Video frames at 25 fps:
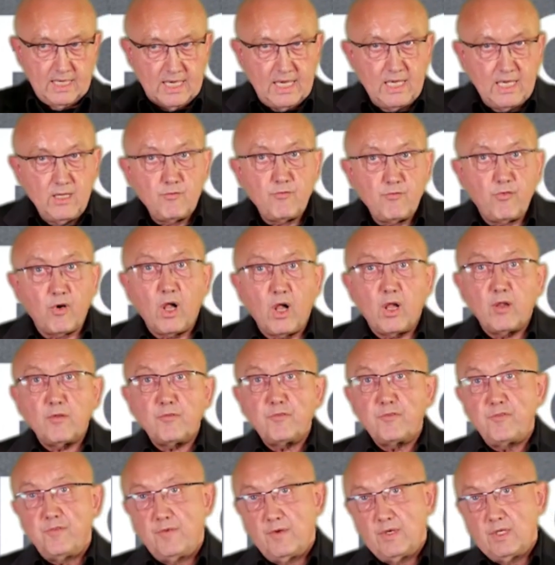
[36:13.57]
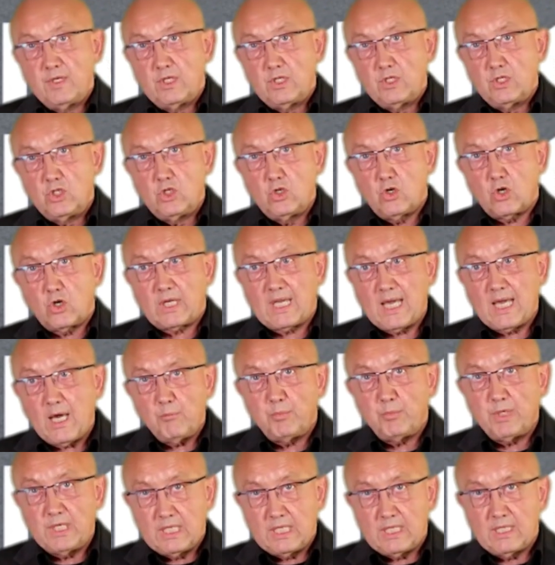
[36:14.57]
involve your
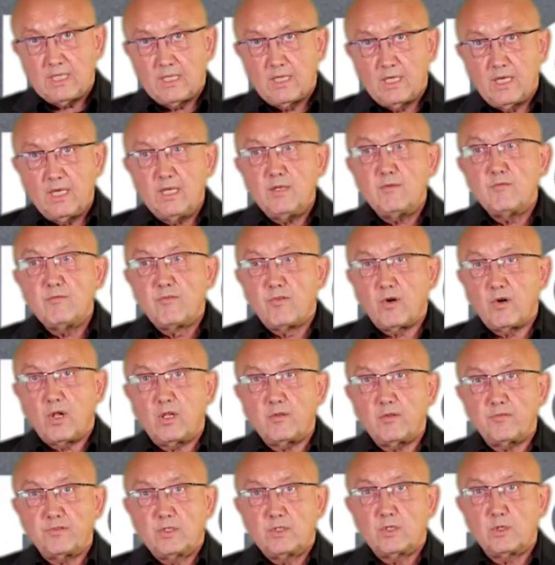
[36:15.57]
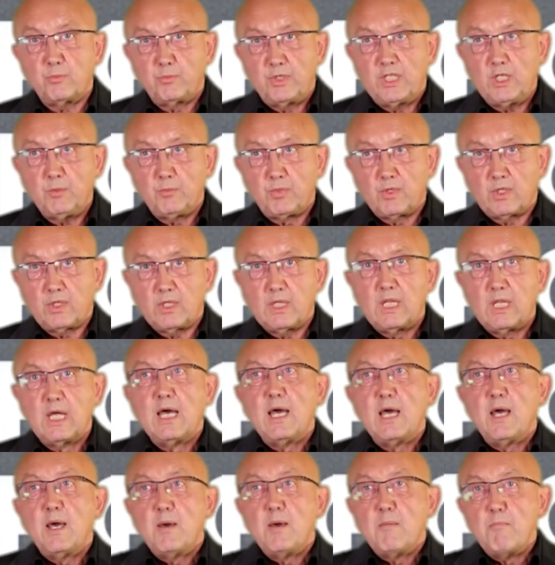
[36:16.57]
company, involve your people,
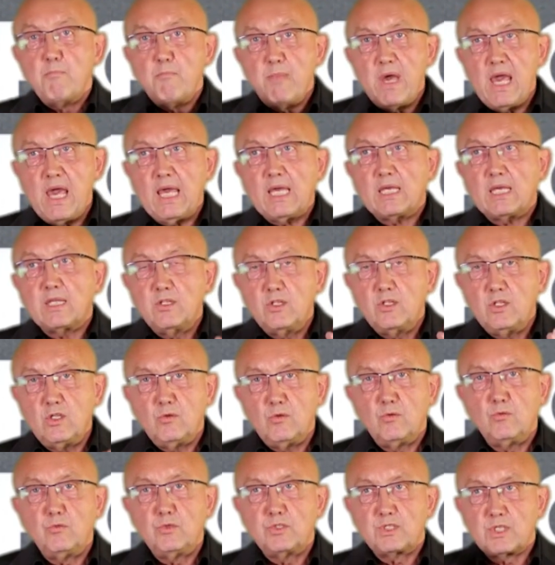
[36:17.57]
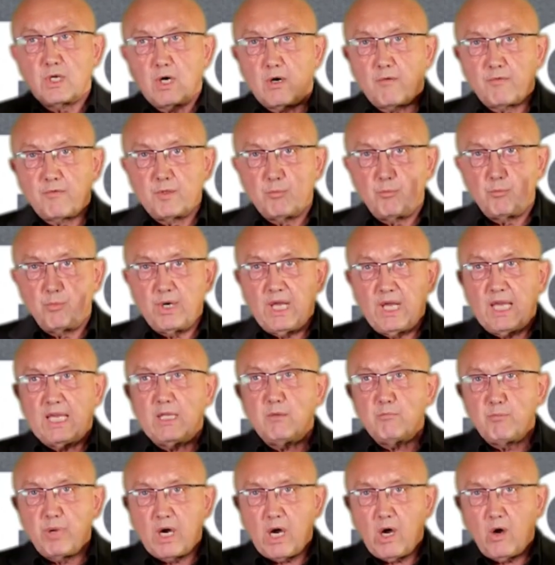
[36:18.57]
make use of the
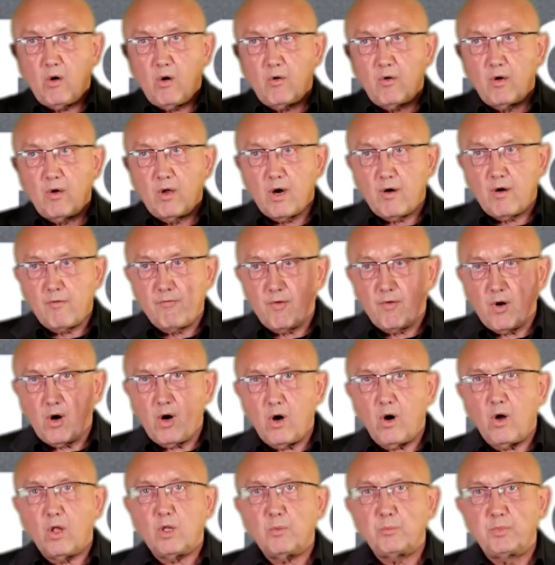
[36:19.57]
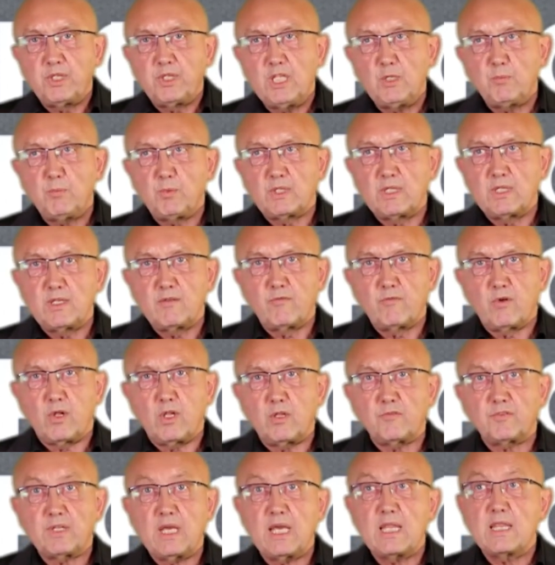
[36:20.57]
brain power of all people
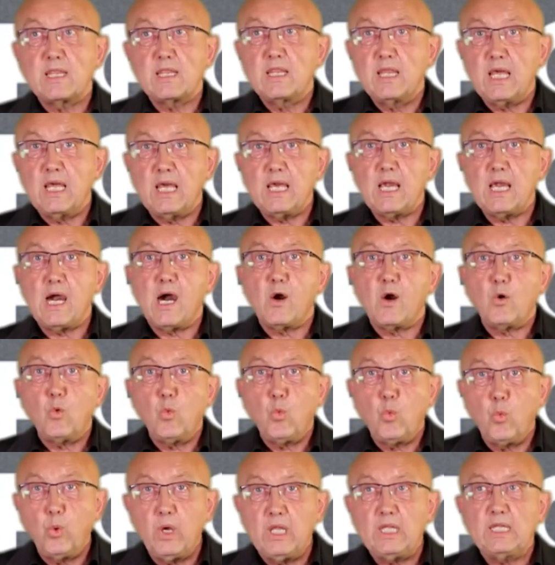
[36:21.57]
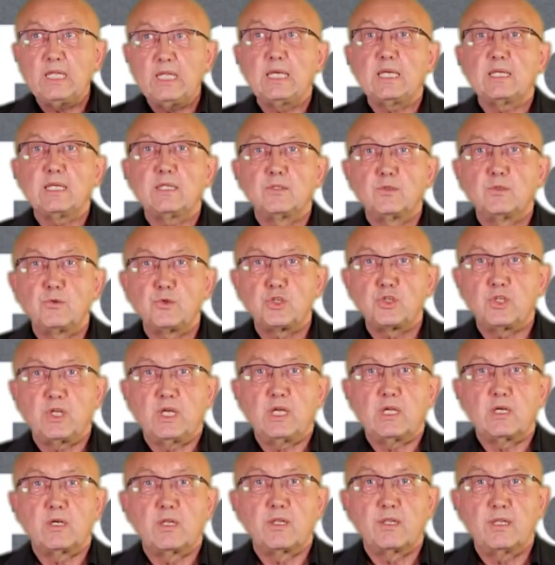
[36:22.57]
involved, and they are willing to
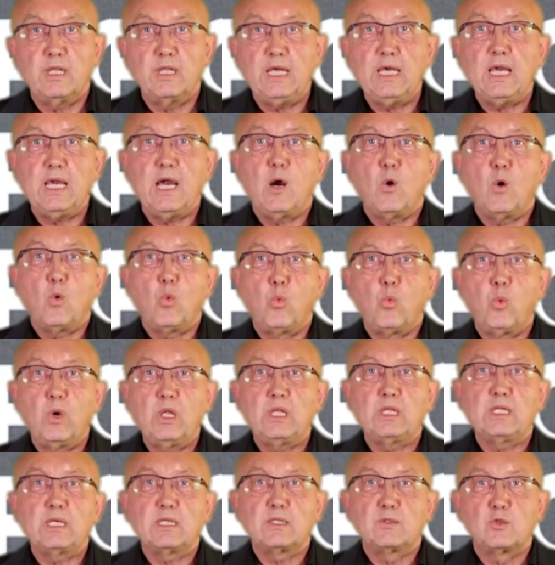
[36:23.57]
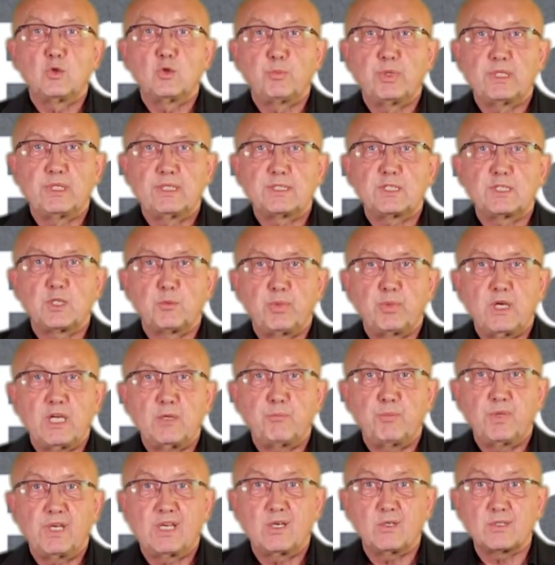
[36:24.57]
share, they are willing to
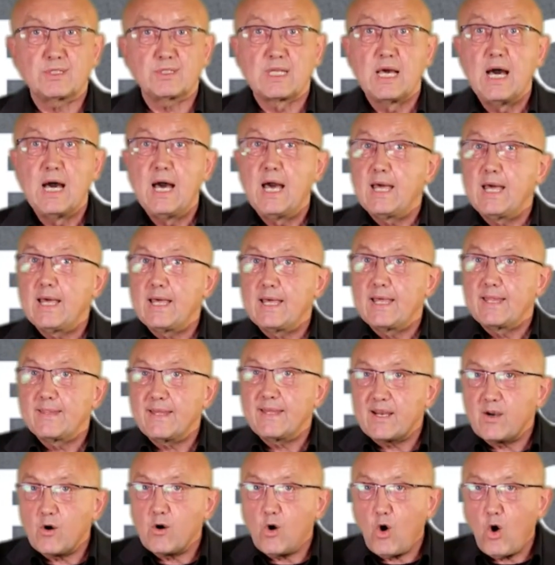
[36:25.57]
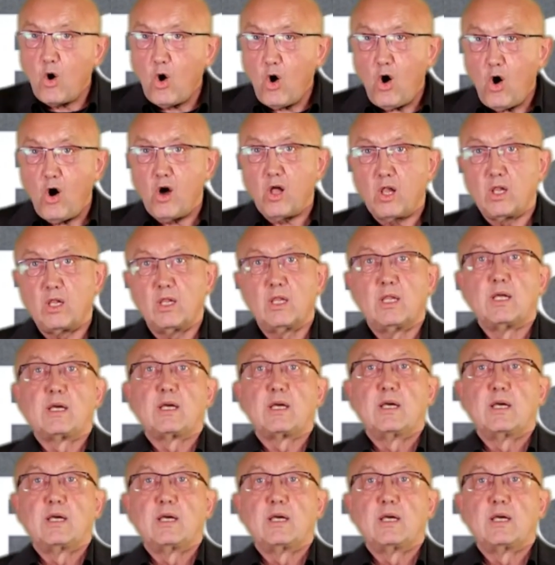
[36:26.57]
participate, because they are all